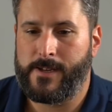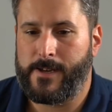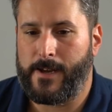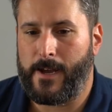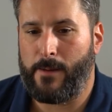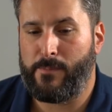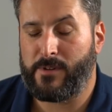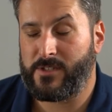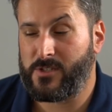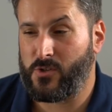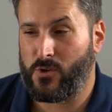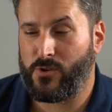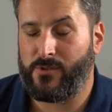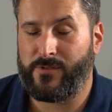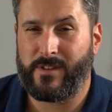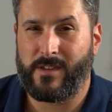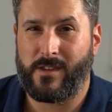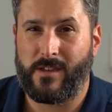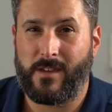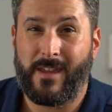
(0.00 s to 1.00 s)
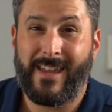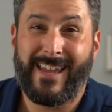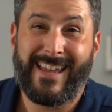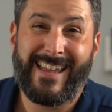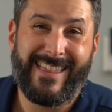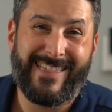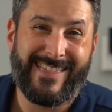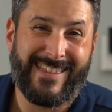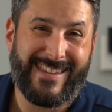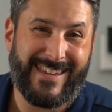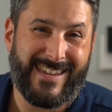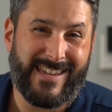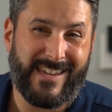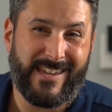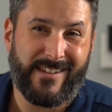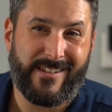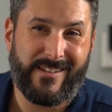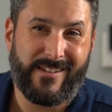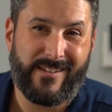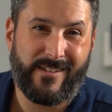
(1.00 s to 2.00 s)
But certainly
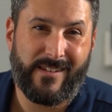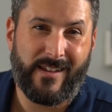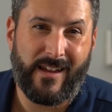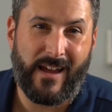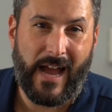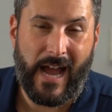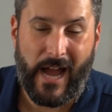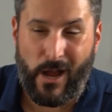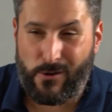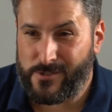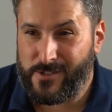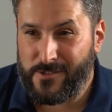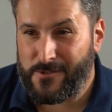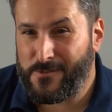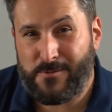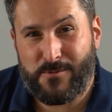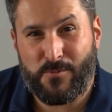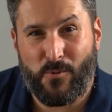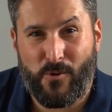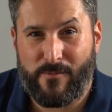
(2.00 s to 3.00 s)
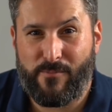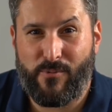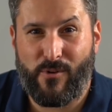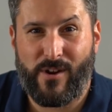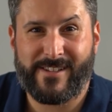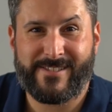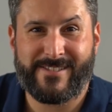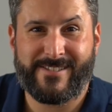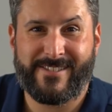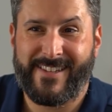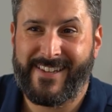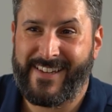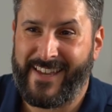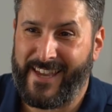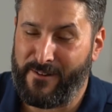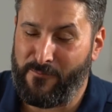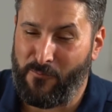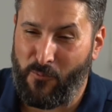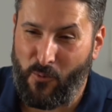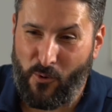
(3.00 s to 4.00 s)
the how to use WordPress
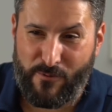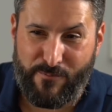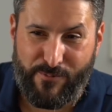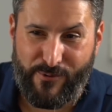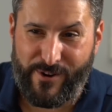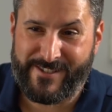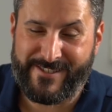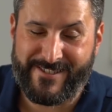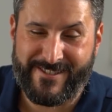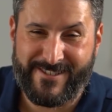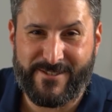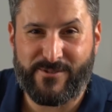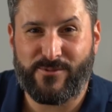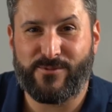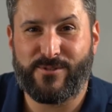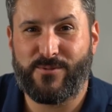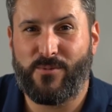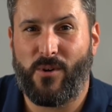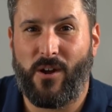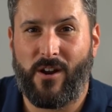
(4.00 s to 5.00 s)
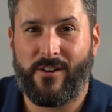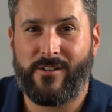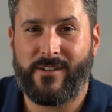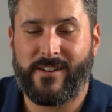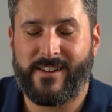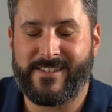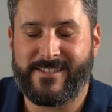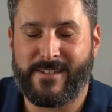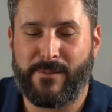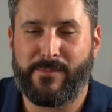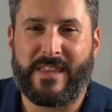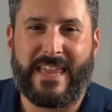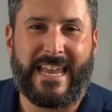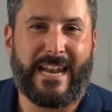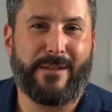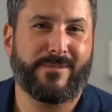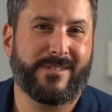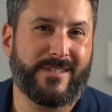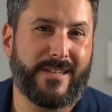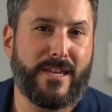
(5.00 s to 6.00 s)
and WordPress is still too hard is something that
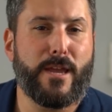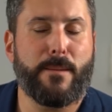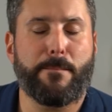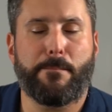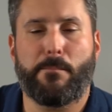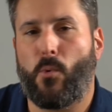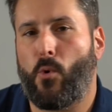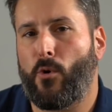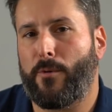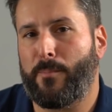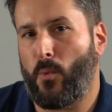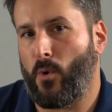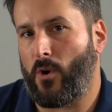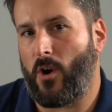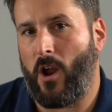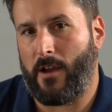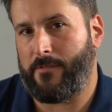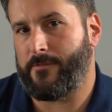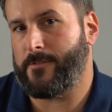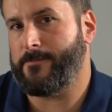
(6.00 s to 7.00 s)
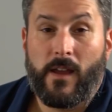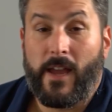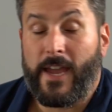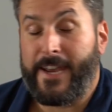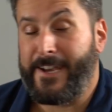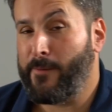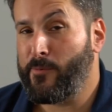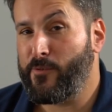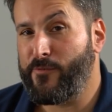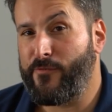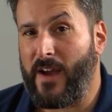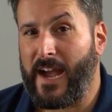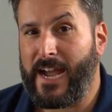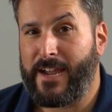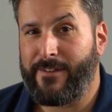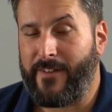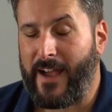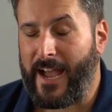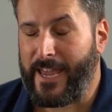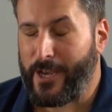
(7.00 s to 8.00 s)
I'm seeing more and more often. And number
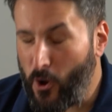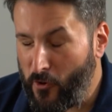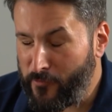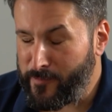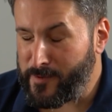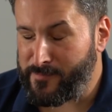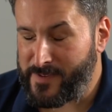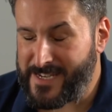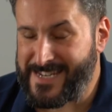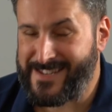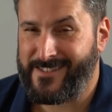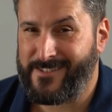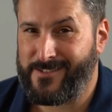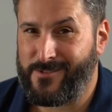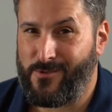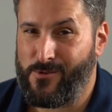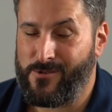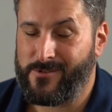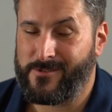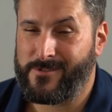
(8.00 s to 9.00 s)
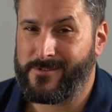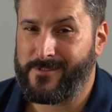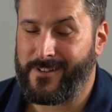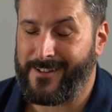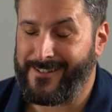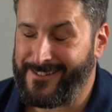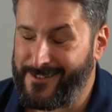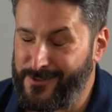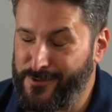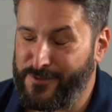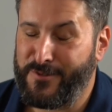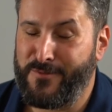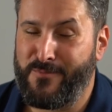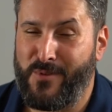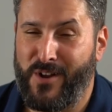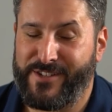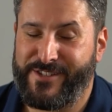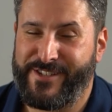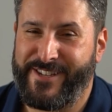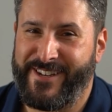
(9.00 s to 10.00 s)
5, I know I've been beating this horse a little too
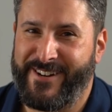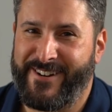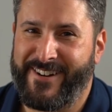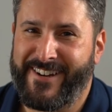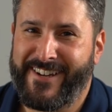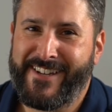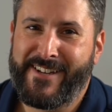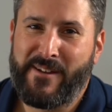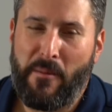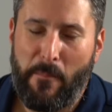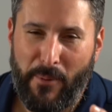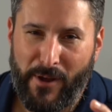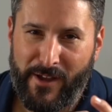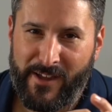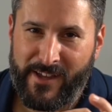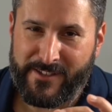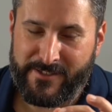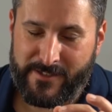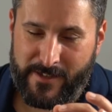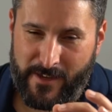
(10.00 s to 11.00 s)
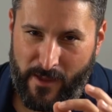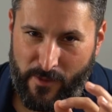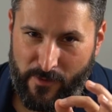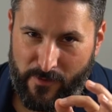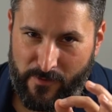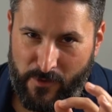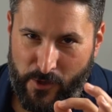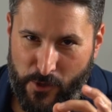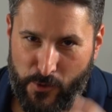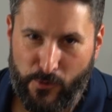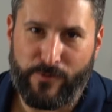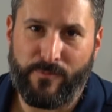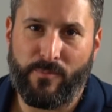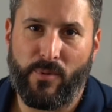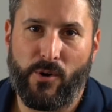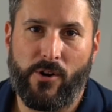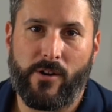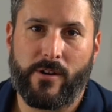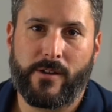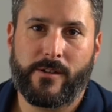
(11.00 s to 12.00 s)
much here, but it's
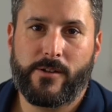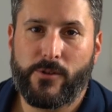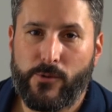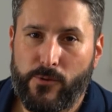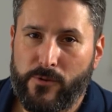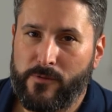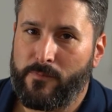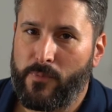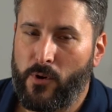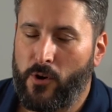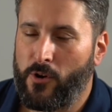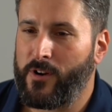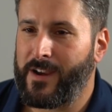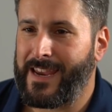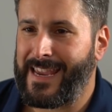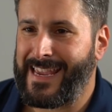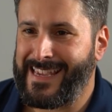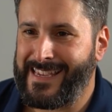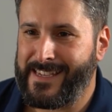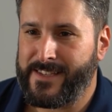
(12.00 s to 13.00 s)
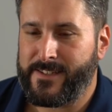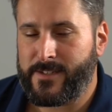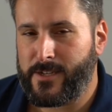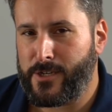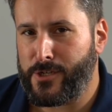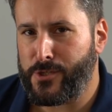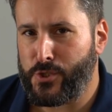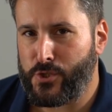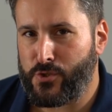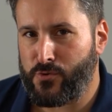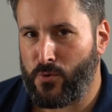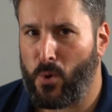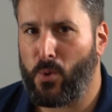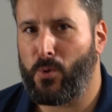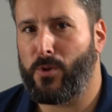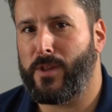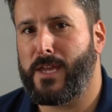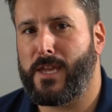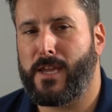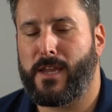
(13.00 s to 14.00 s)
Gutenberg. Gutenberg is
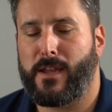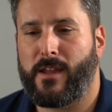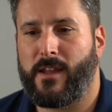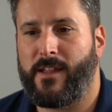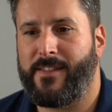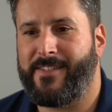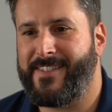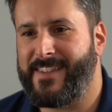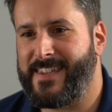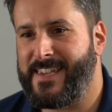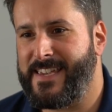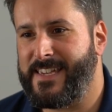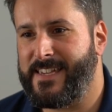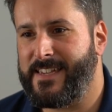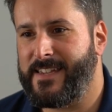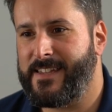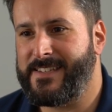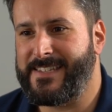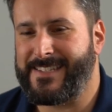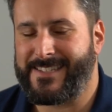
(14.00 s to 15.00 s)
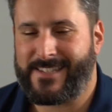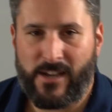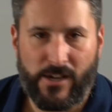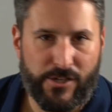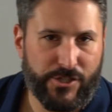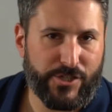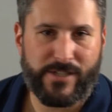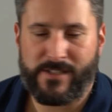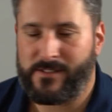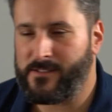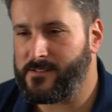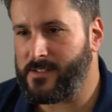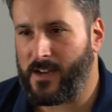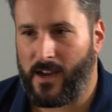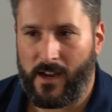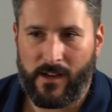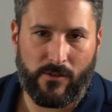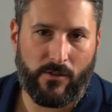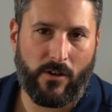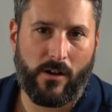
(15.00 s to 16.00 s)
controlling the discussion, the
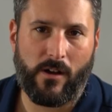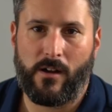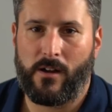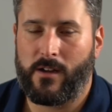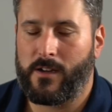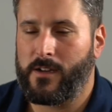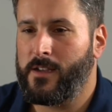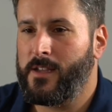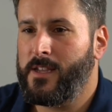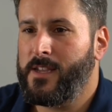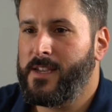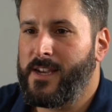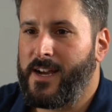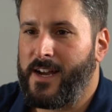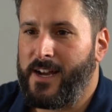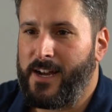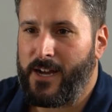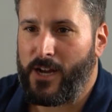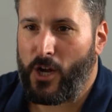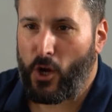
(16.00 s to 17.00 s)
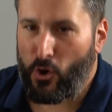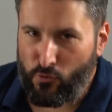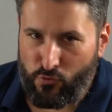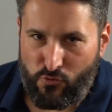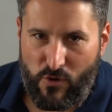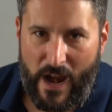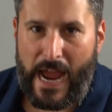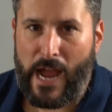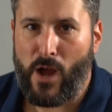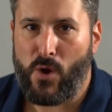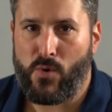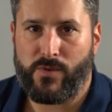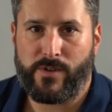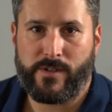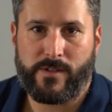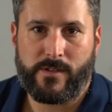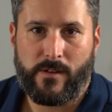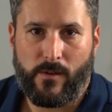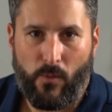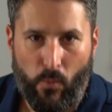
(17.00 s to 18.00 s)
dialogue
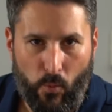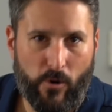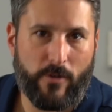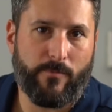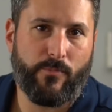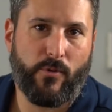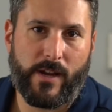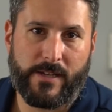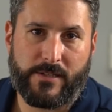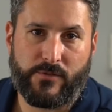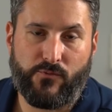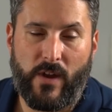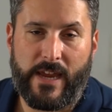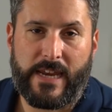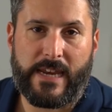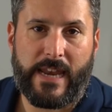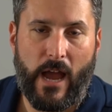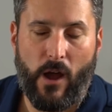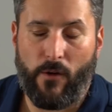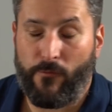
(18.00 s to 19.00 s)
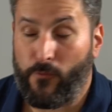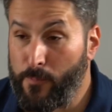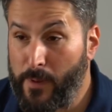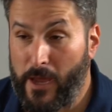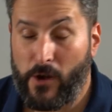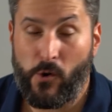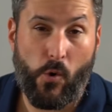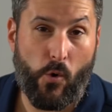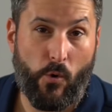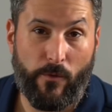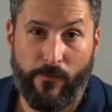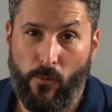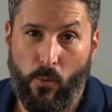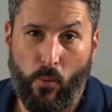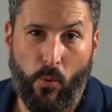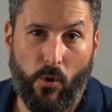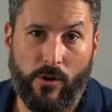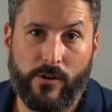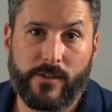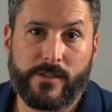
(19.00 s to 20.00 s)
around WordPress right now, for better or for
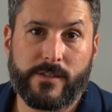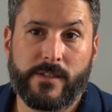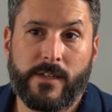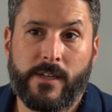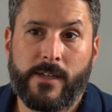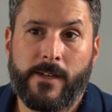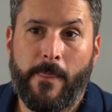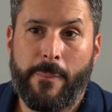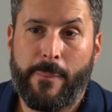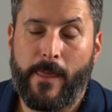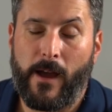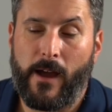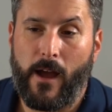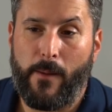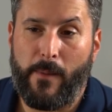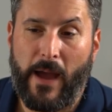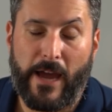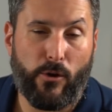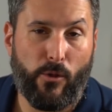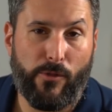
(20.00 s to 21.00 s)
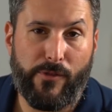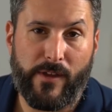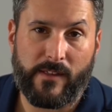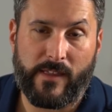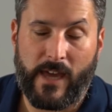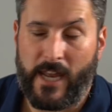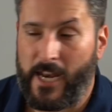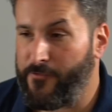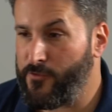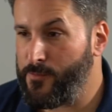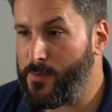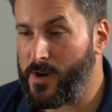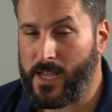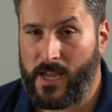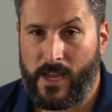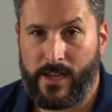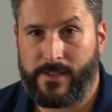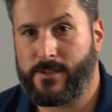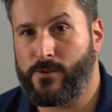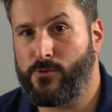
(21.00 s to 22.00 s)
worse. I don't think that everybody
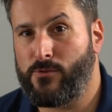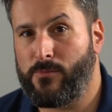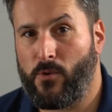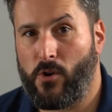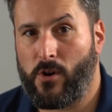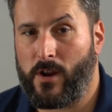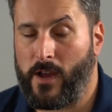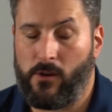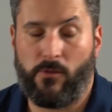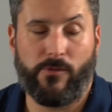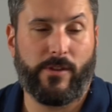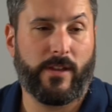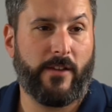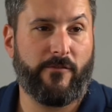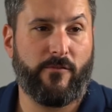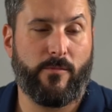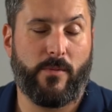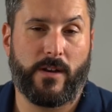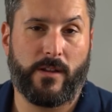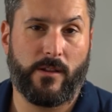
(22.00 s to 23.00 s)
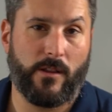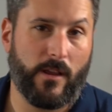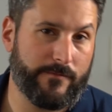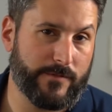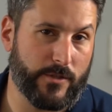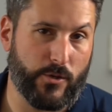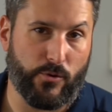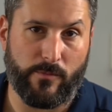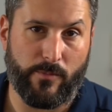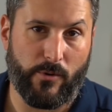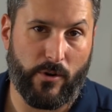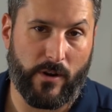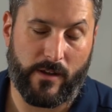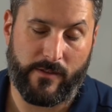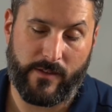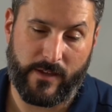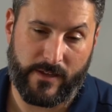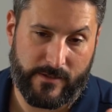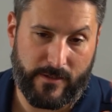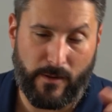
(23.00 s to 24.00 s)
hates Gutenberg. I don't think everybody loves Gutenberg. I
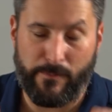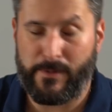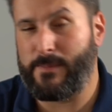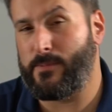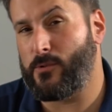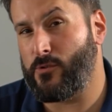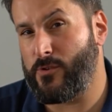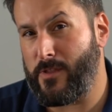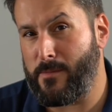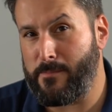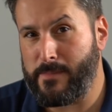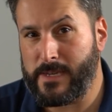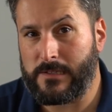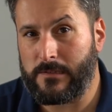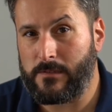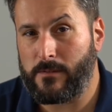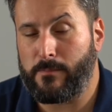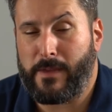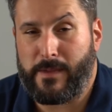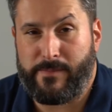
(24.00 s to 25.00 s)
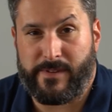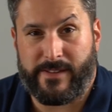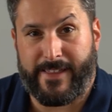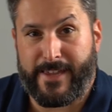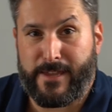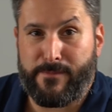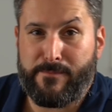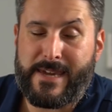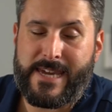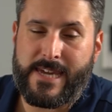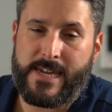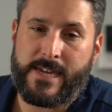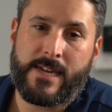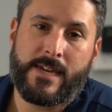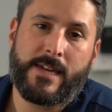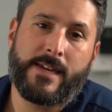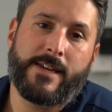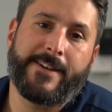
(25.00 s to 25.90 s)
think some people are in the middle, maybe like me.